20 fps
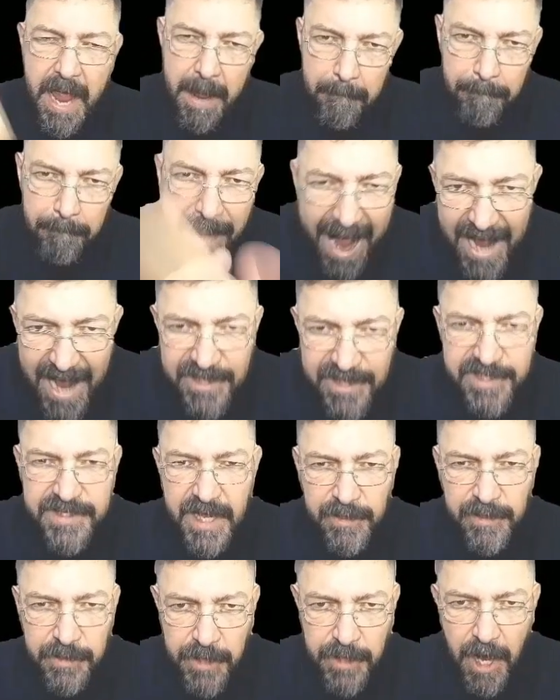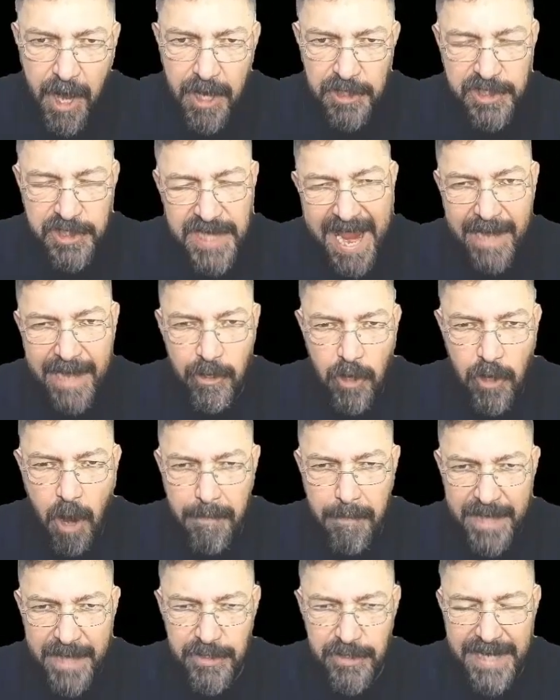Bastard curse, I
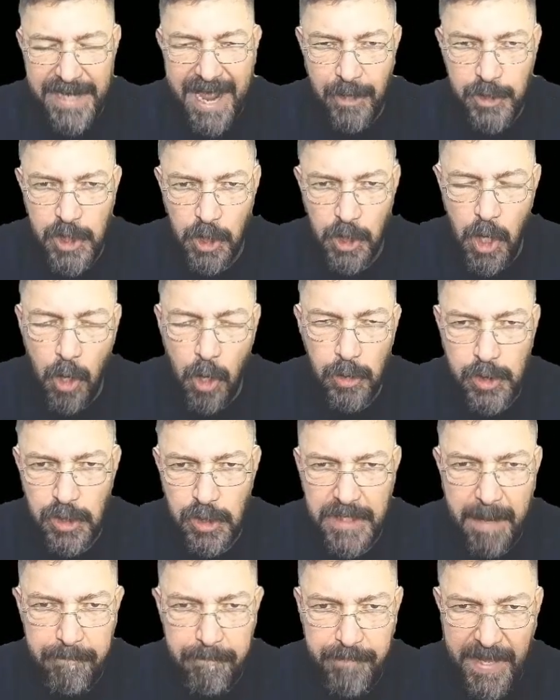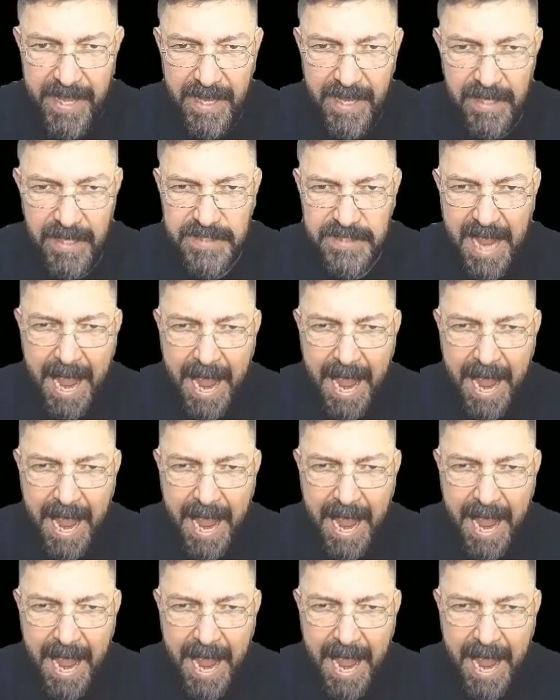command you now to go to the pit!